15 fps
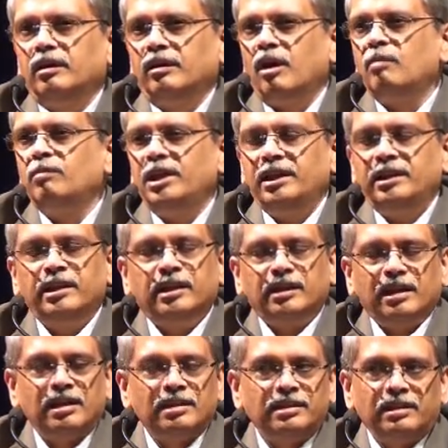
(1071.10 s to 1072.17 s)
Normally in their
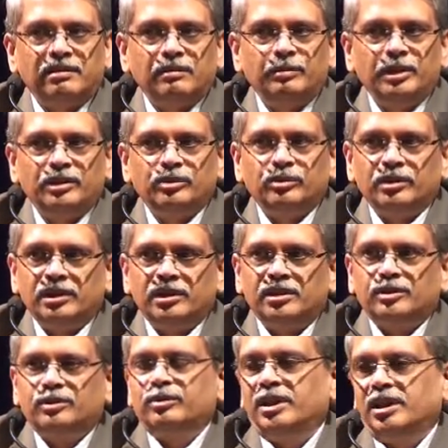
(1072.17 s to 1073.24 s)
class there will be
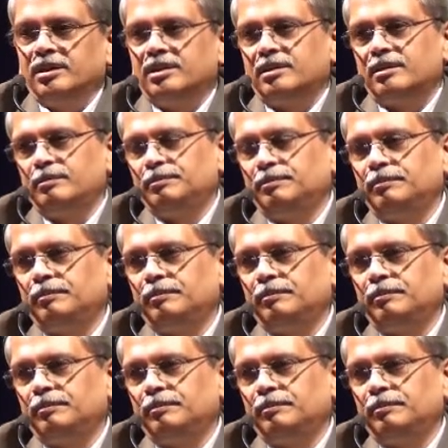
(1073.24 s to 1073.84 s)
200 students.